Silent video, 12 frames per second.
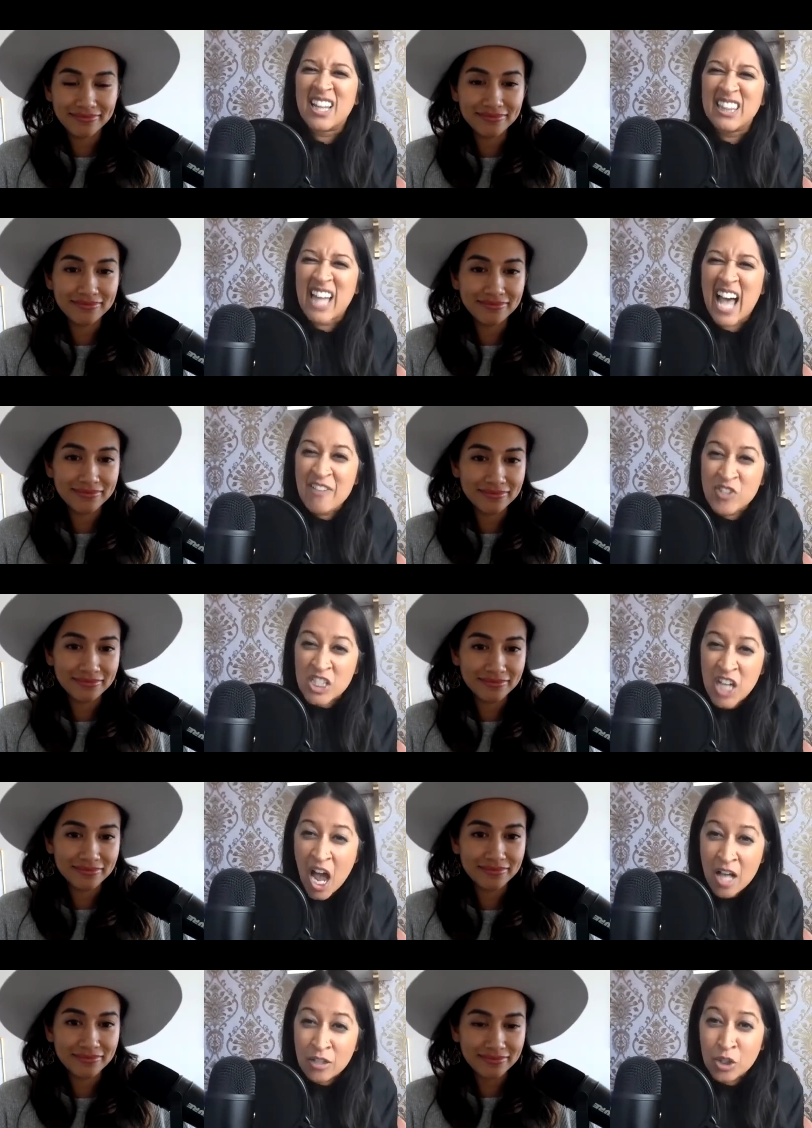Speaker 1: a
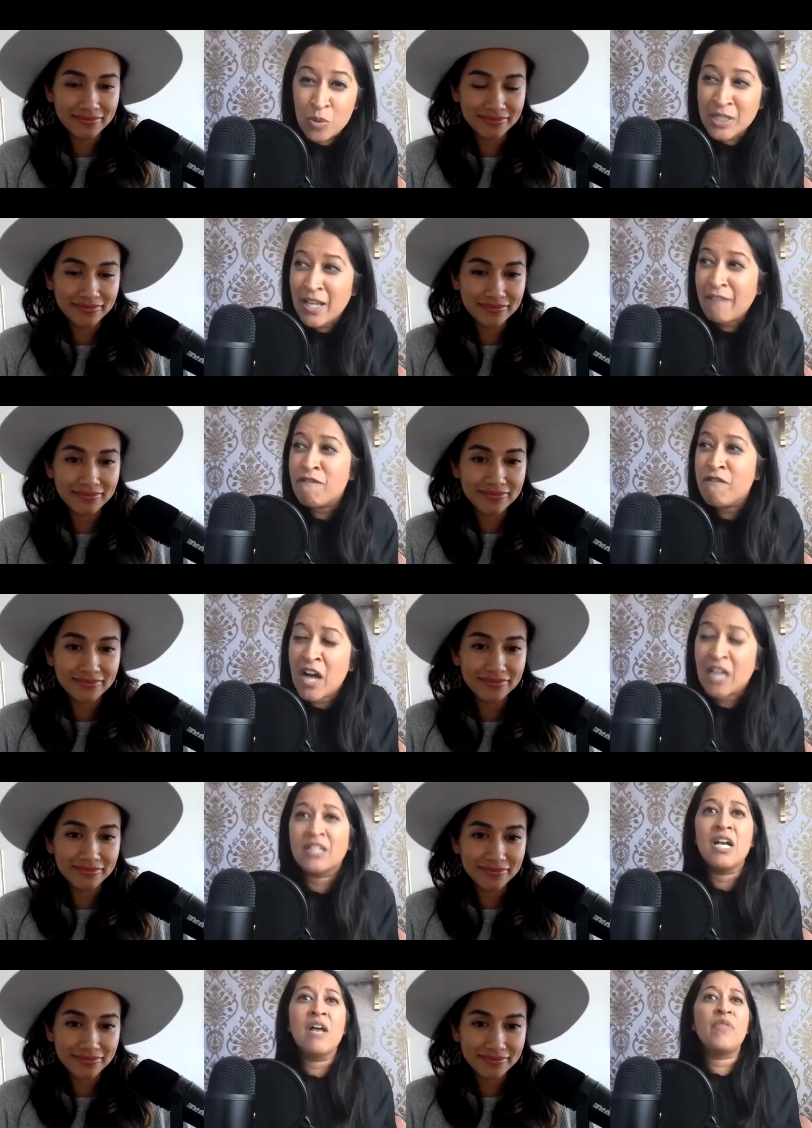lifestyle doing that.
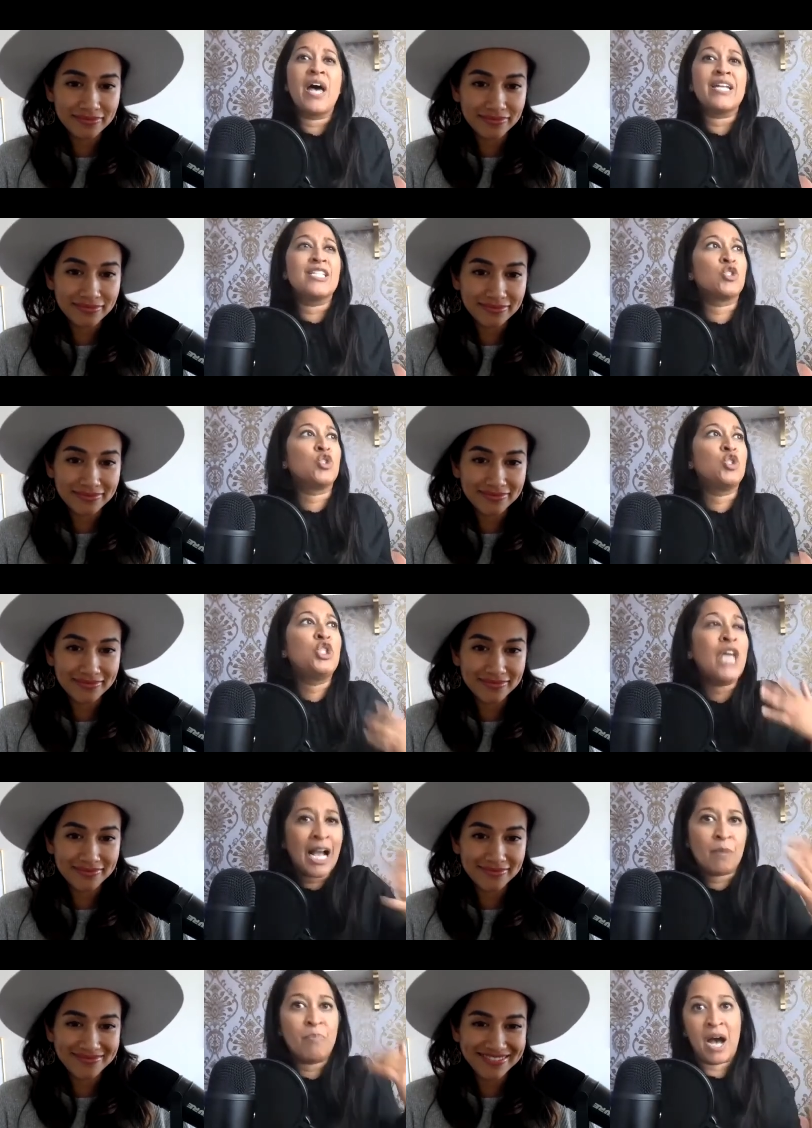Fuck. That is
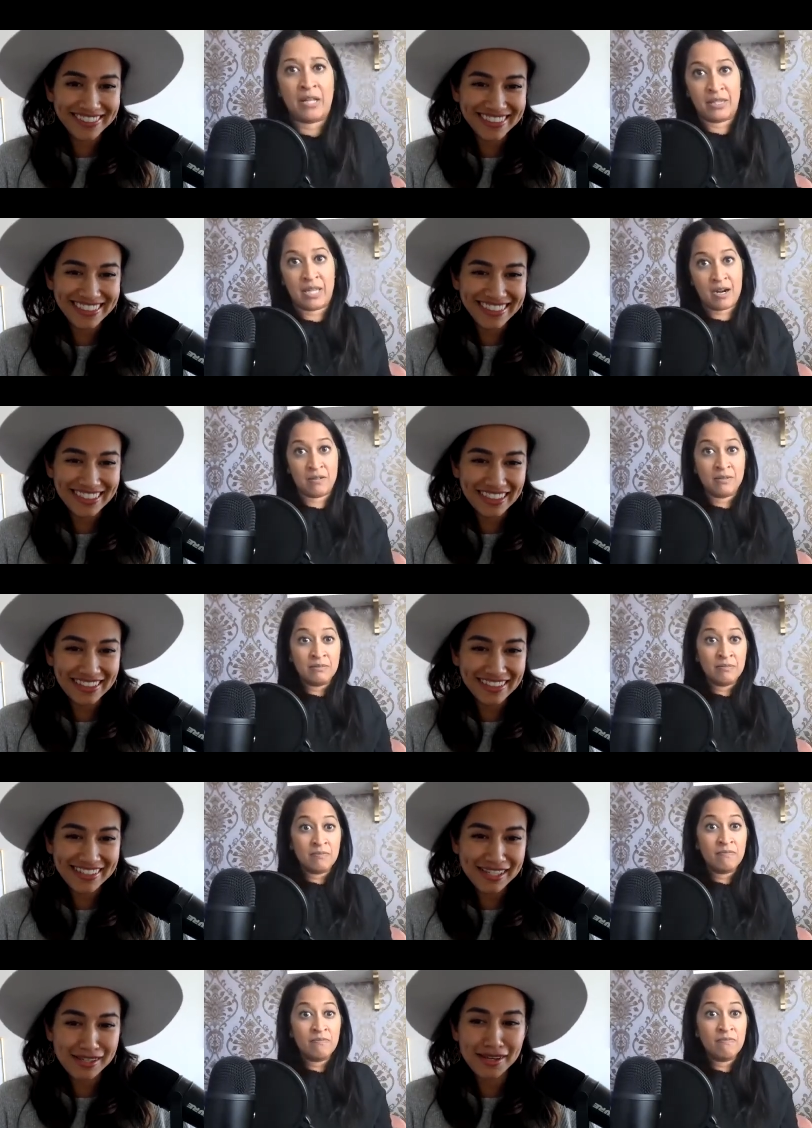jackpot there.
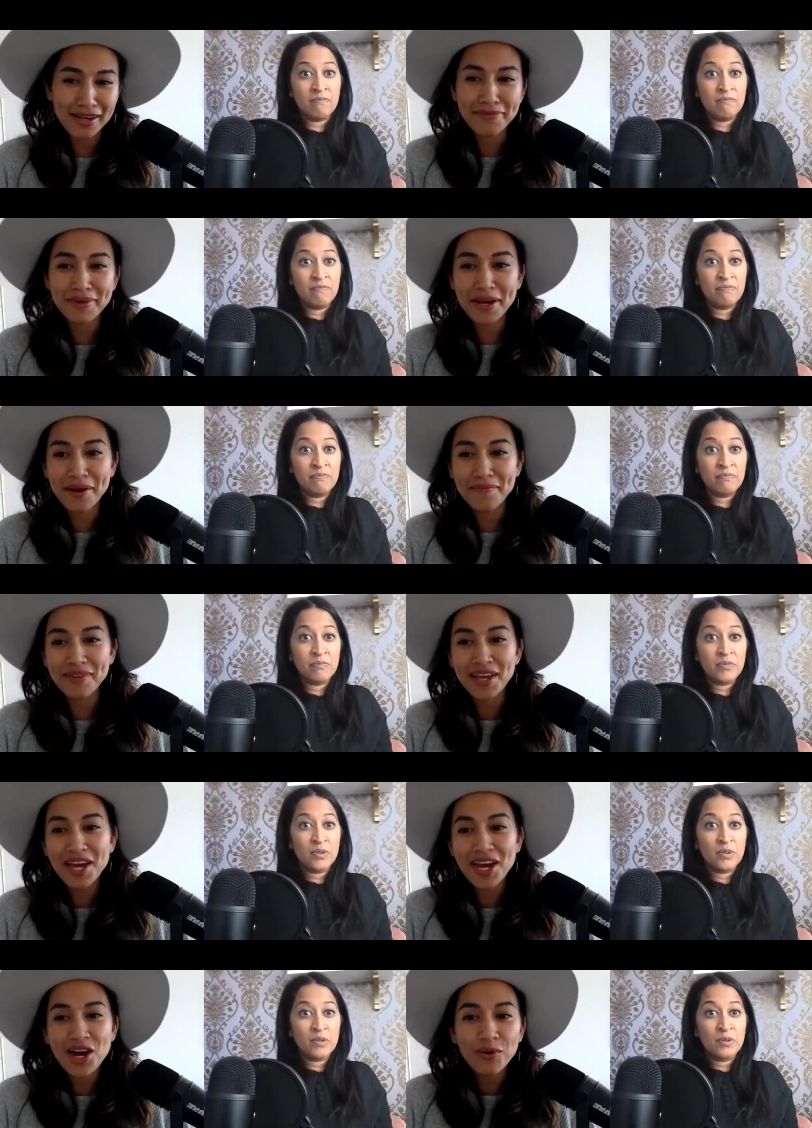
Speaker 2: Line me up.
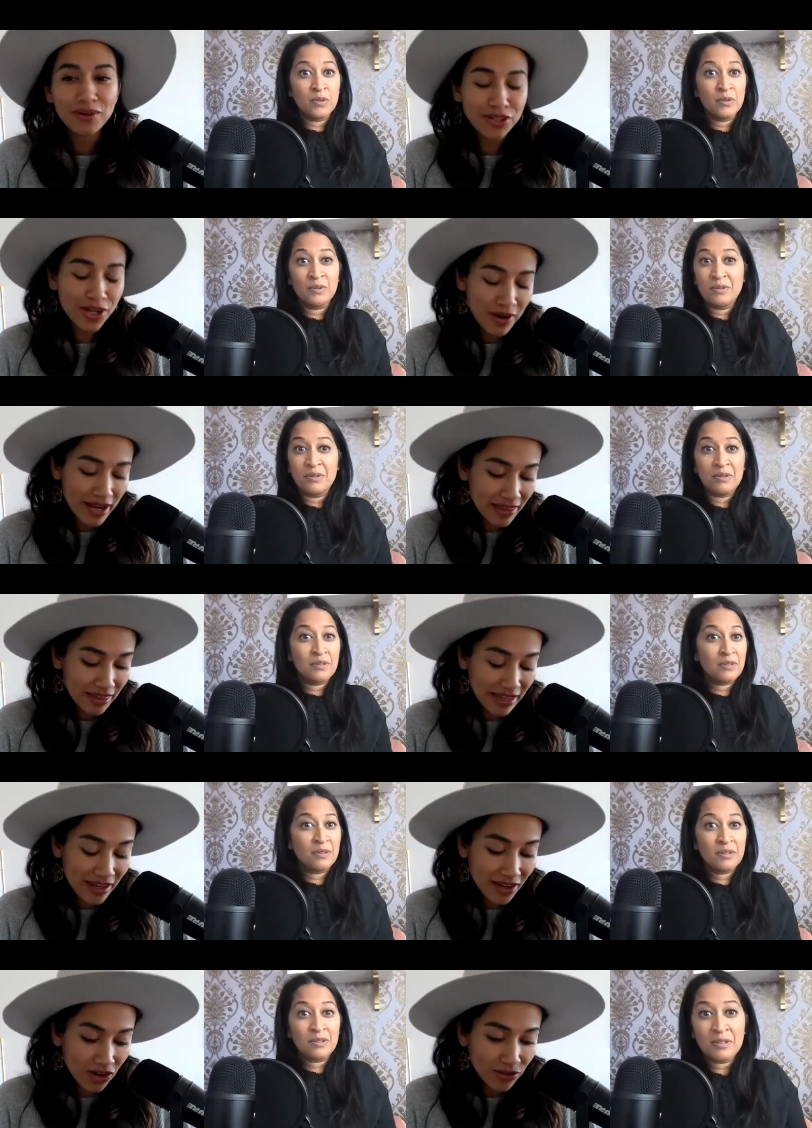Well, no, I
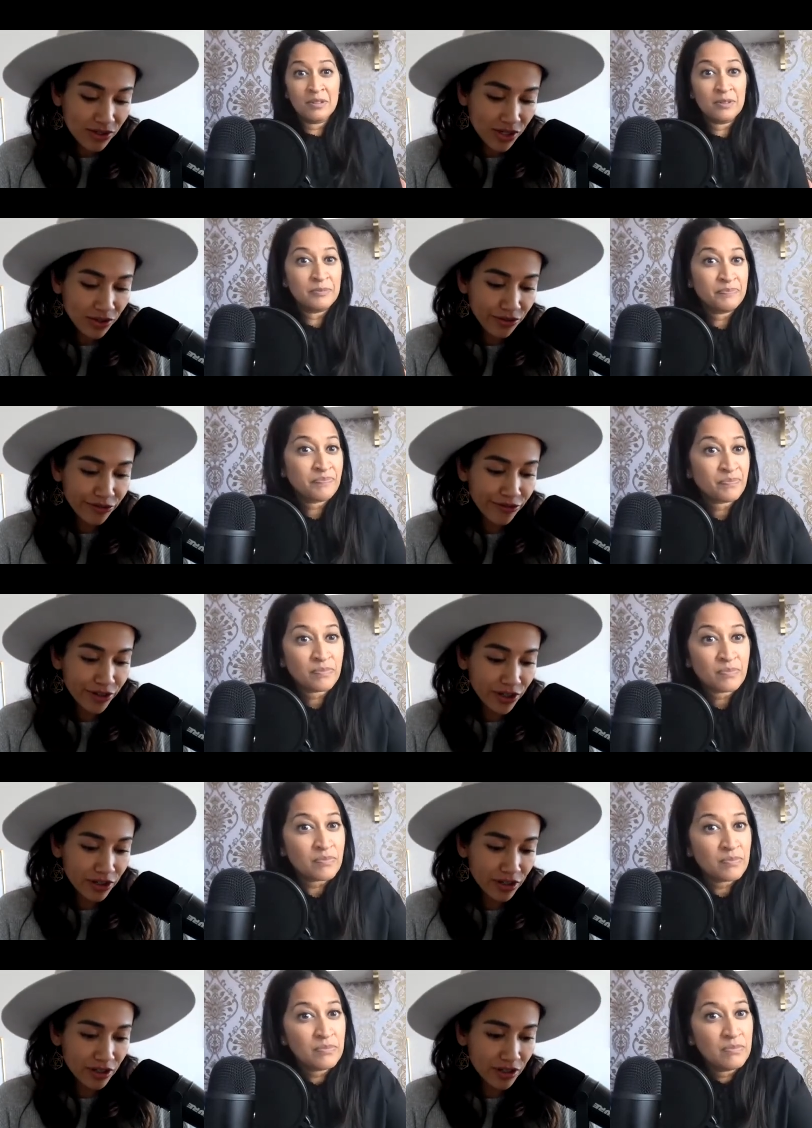think also
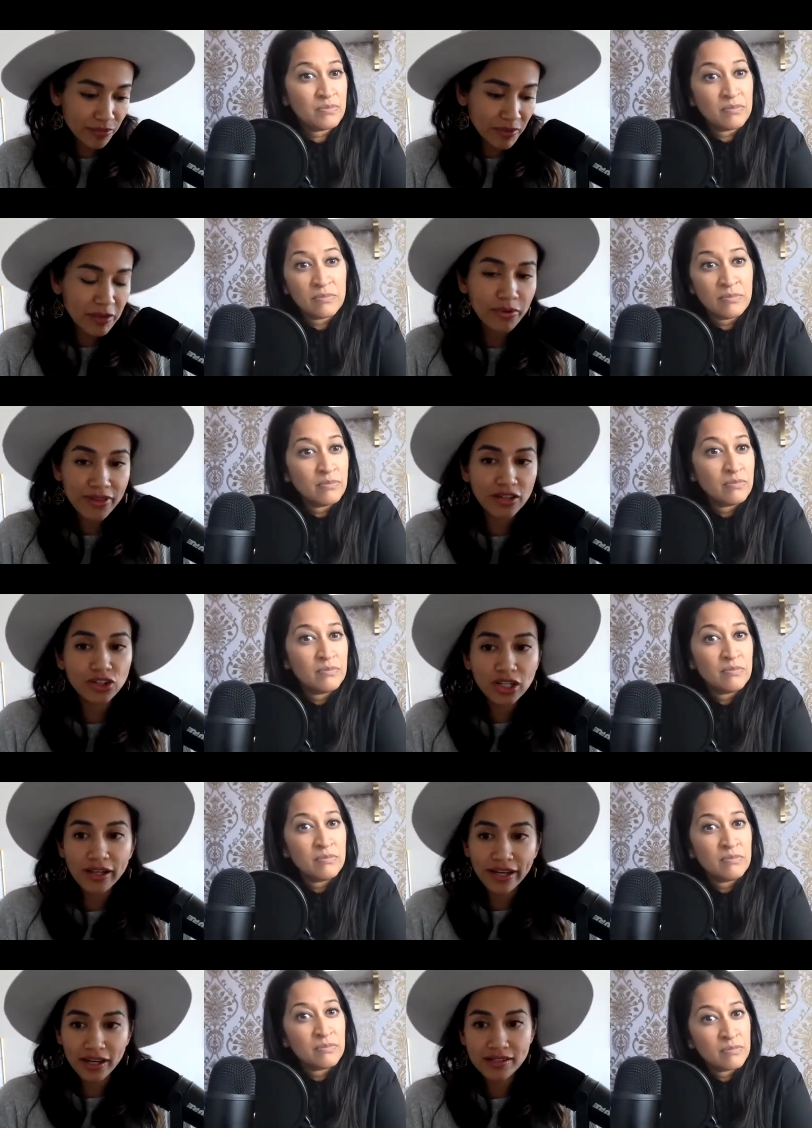for people that look
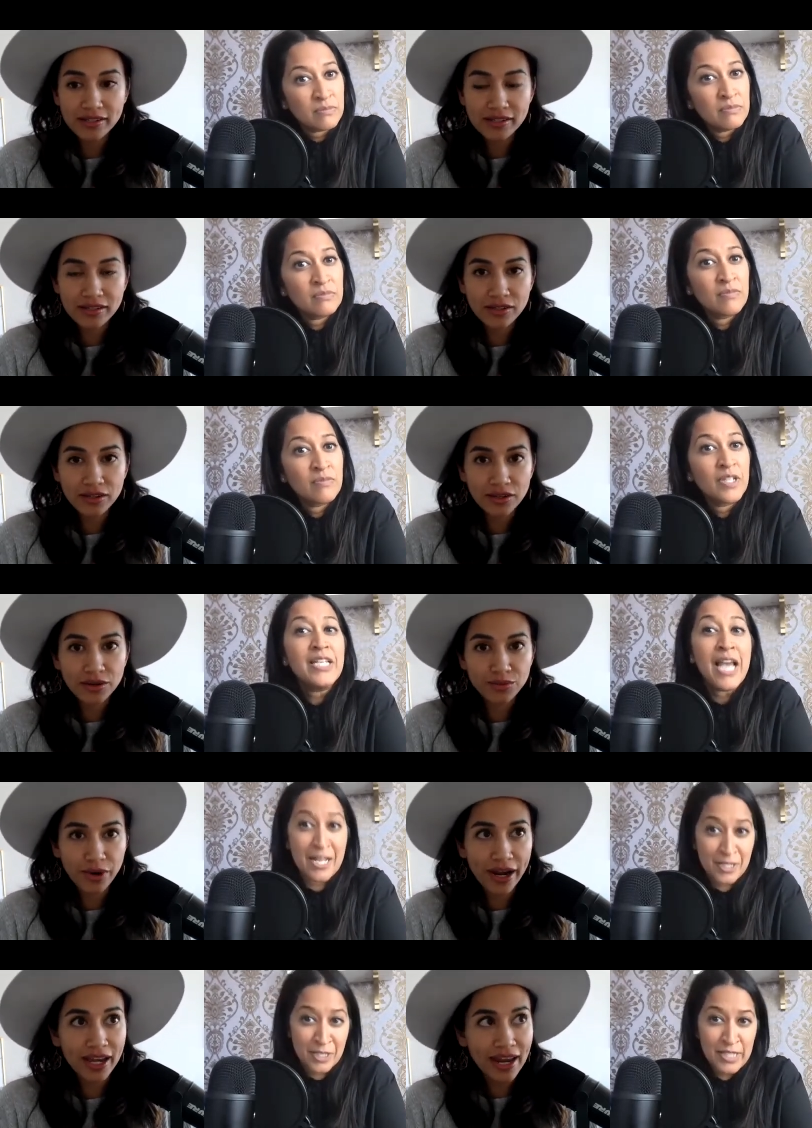like us,
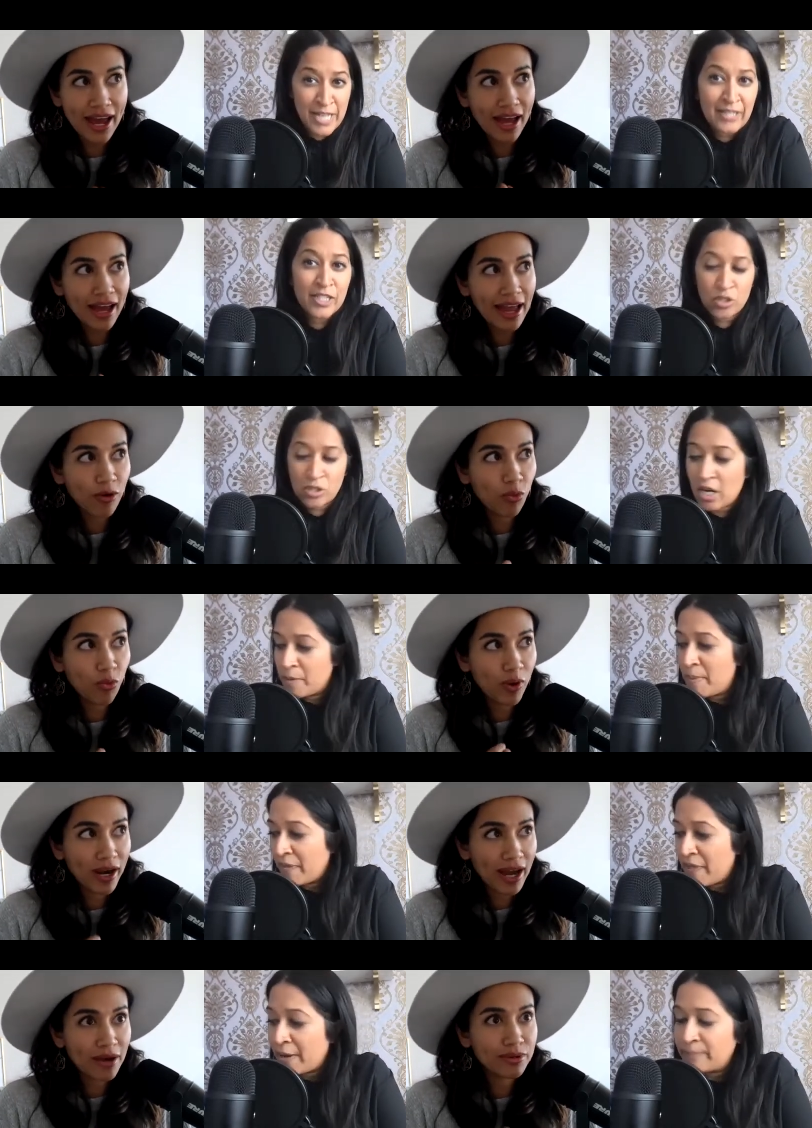
Speaker 1: right? Yes. Yeah, let's talk when about I